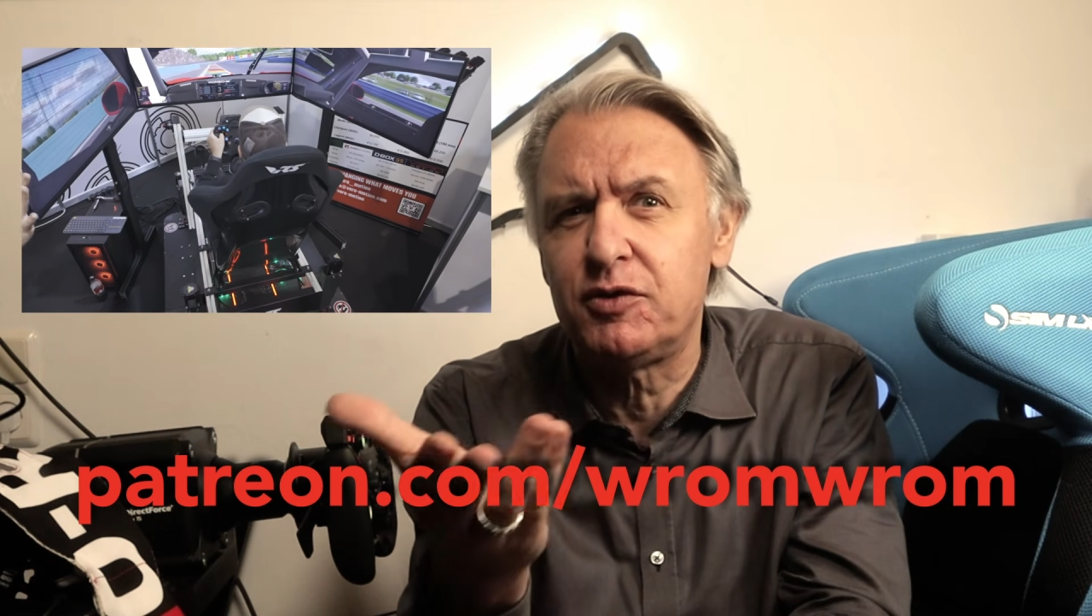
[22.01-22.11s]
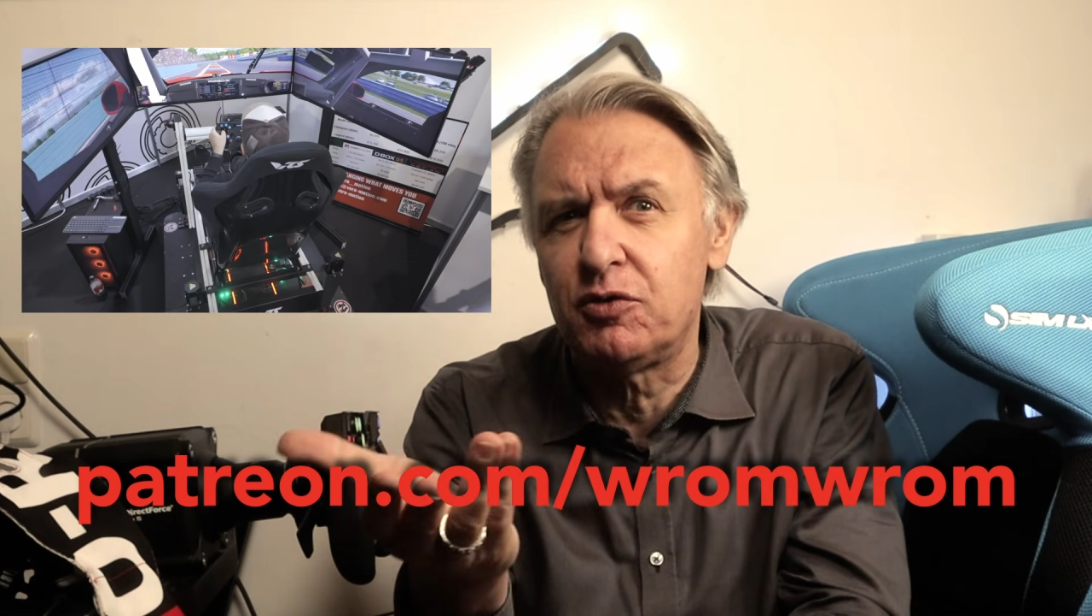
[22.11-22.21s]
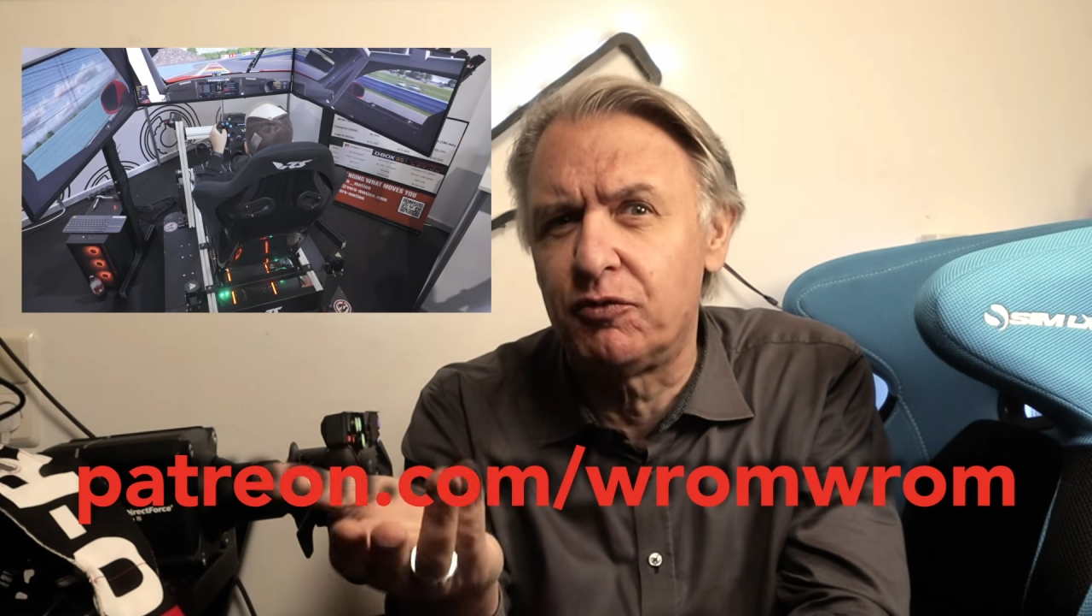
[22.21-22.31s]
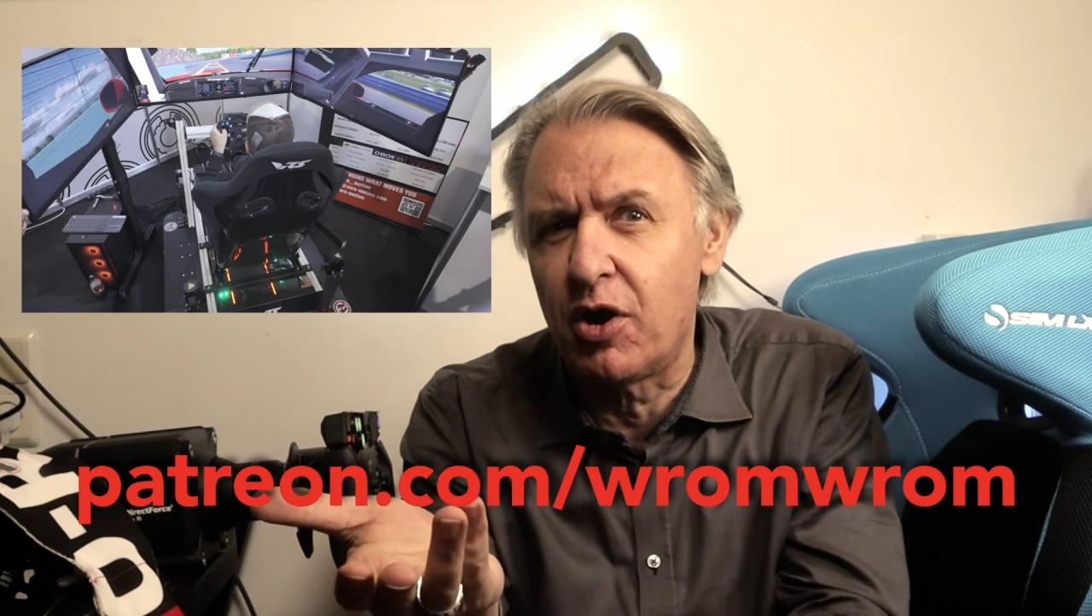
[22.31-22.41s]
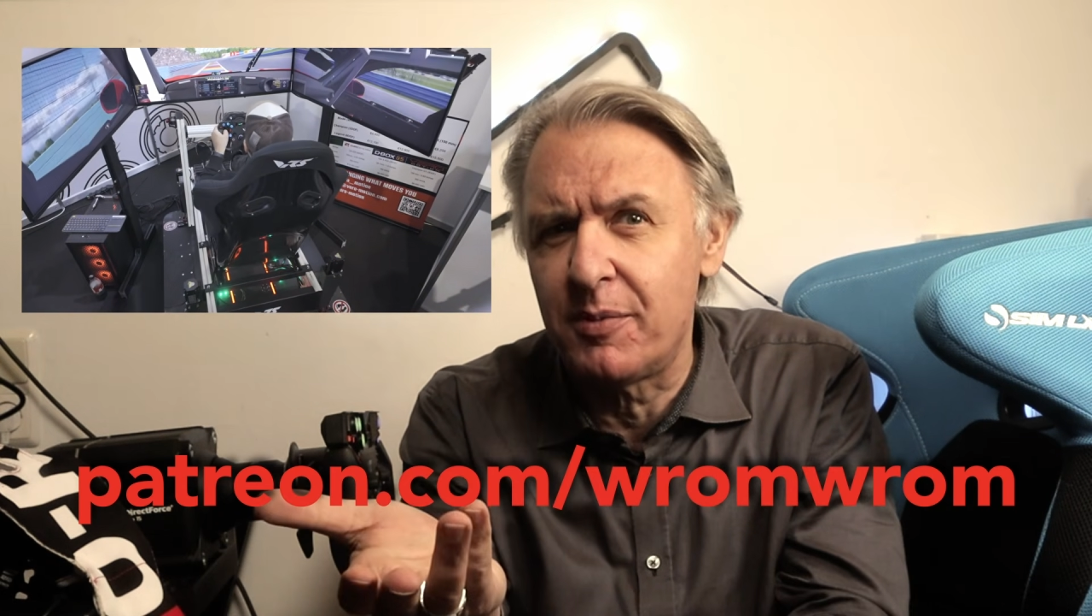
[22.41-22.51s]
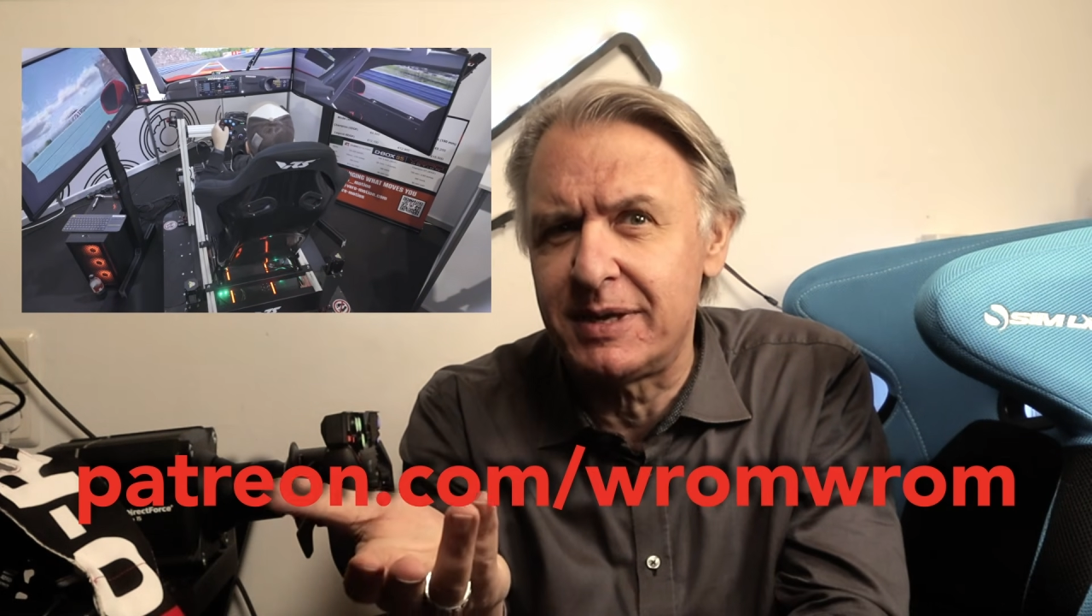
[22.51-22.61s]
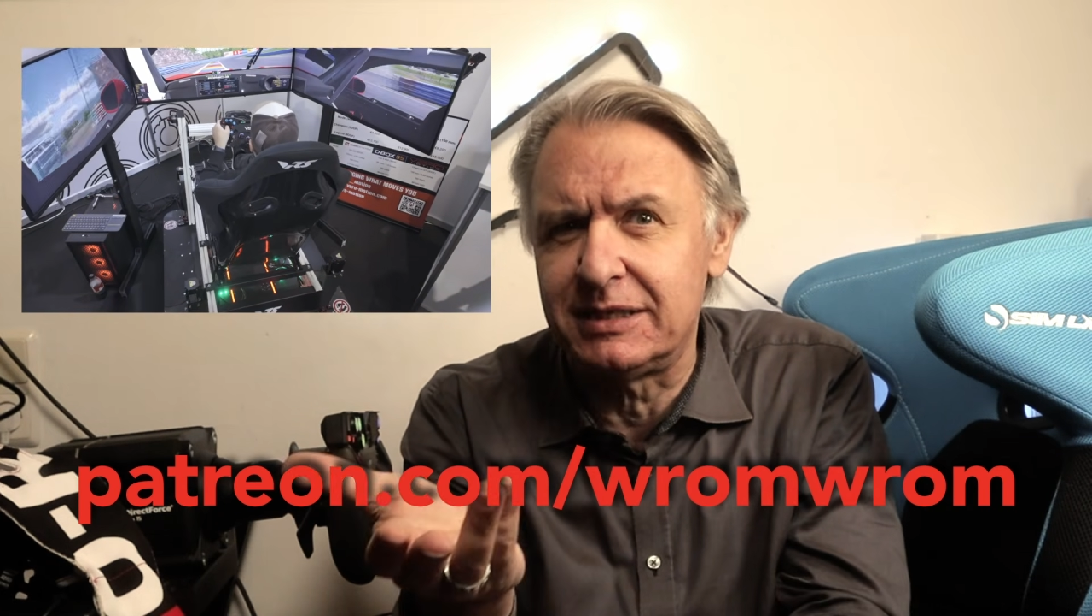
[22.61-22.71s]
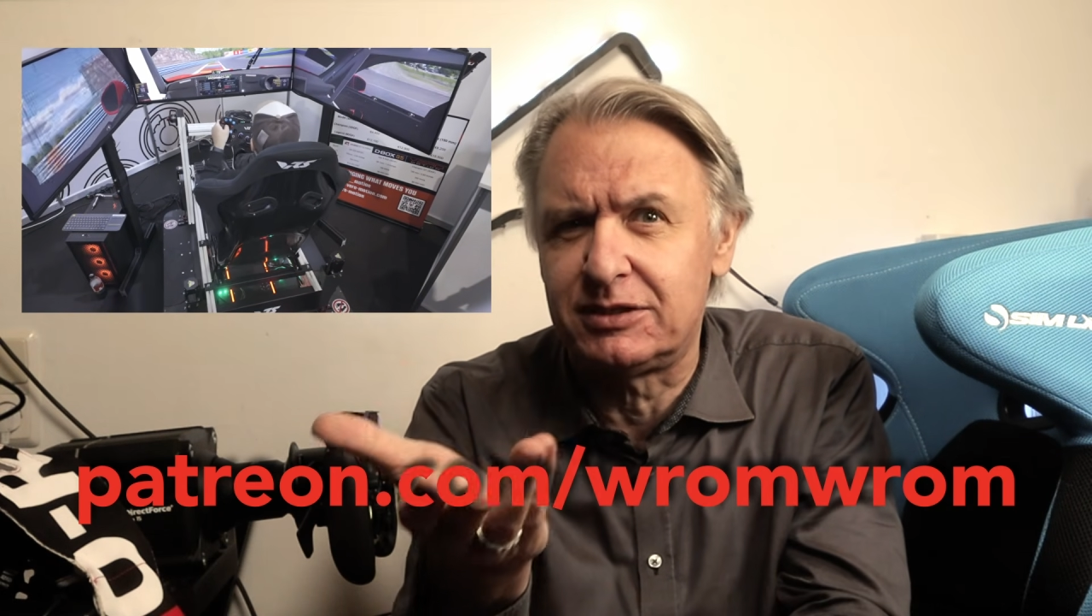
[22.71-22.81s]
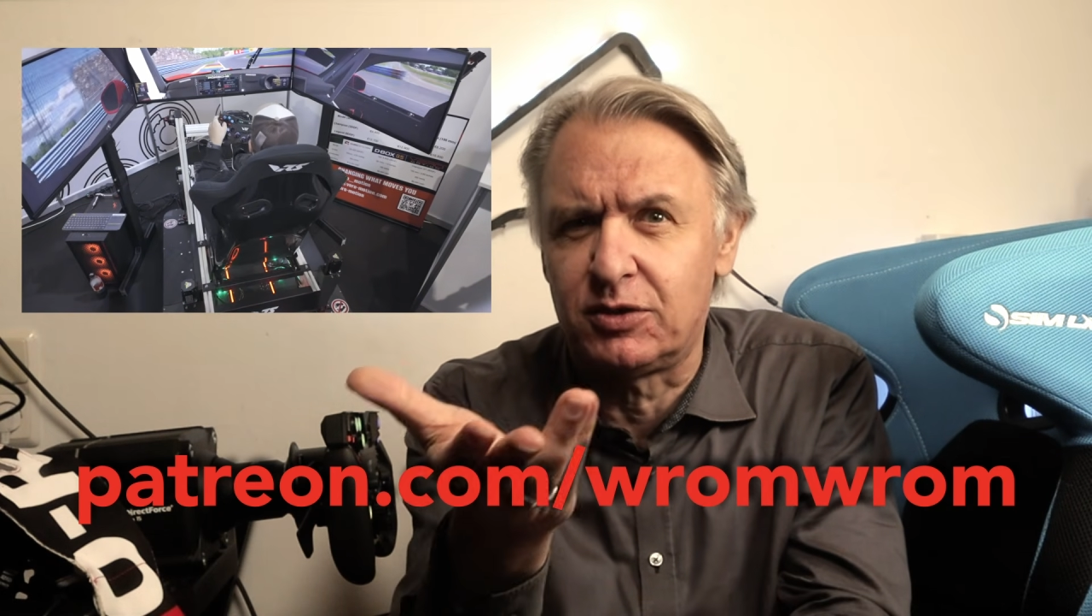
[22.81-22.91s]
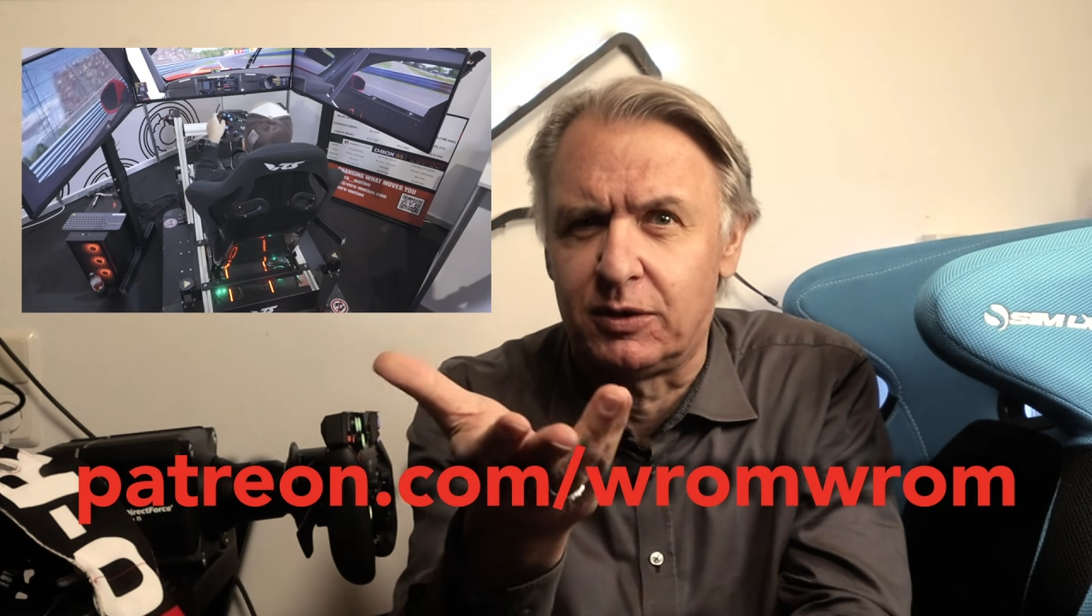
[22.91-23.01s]
you
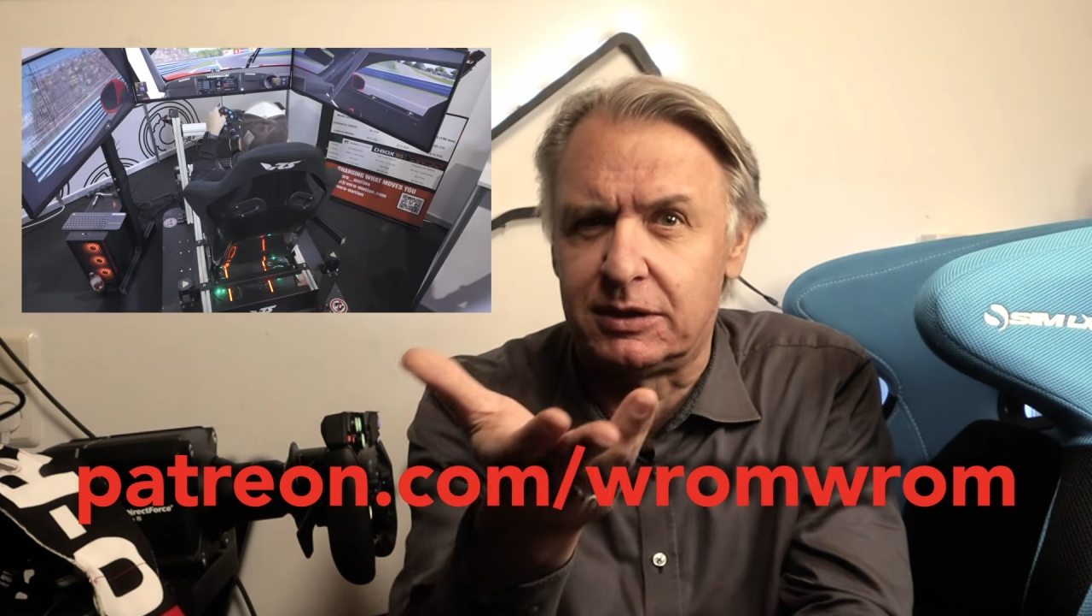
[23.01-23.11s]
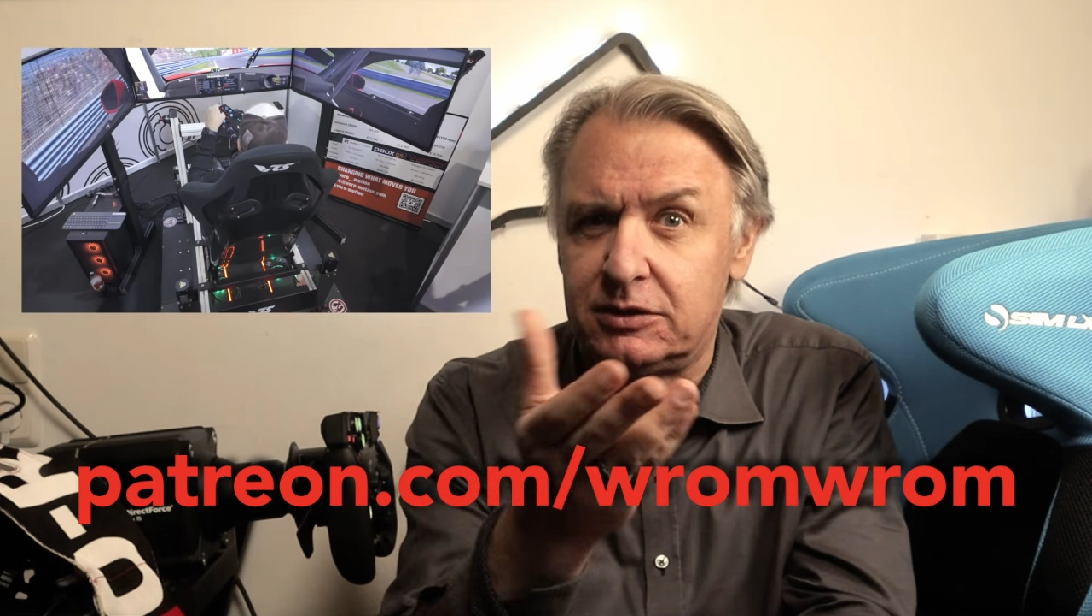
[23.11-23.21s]
Rotaries told